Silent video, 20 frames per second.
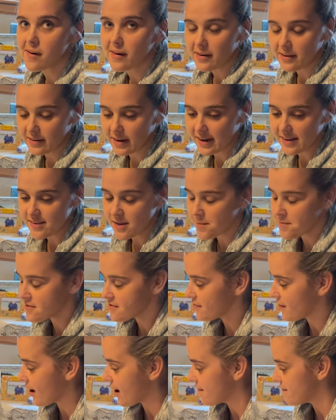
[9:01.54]
9 times
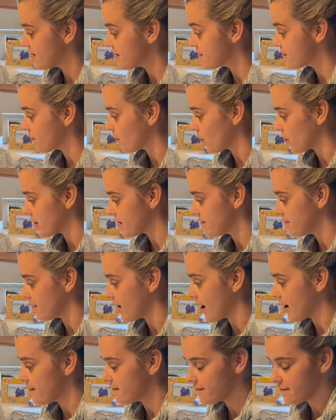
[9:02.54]
5 is
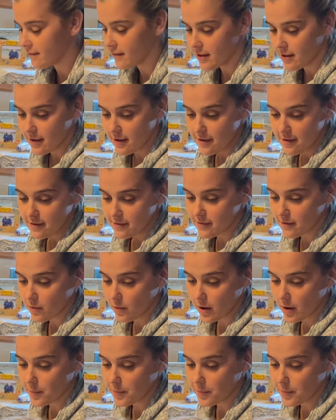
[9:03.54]
45. So our